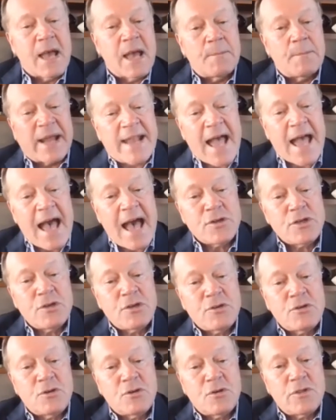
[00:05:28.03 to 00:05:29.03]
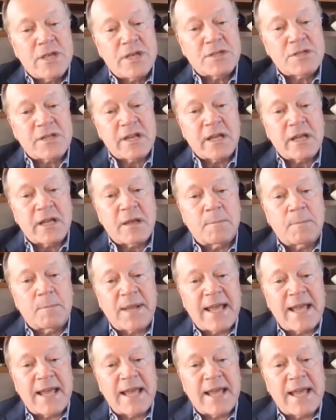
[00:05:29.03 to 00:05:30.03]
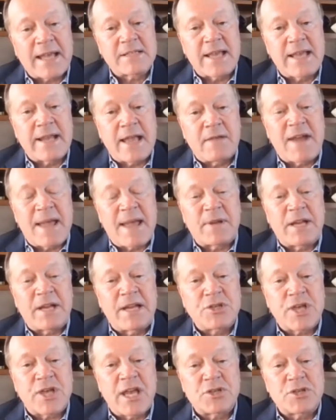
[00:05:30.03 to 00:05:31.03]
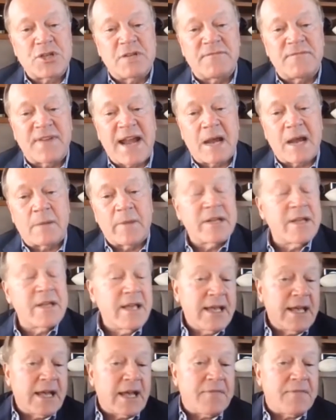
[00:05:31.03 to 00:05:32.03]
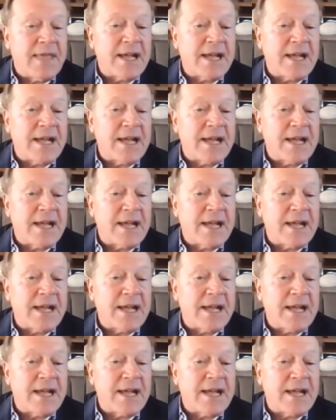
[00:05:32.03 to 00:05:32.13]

but how do you do this in a complex and a rapidly changing environment?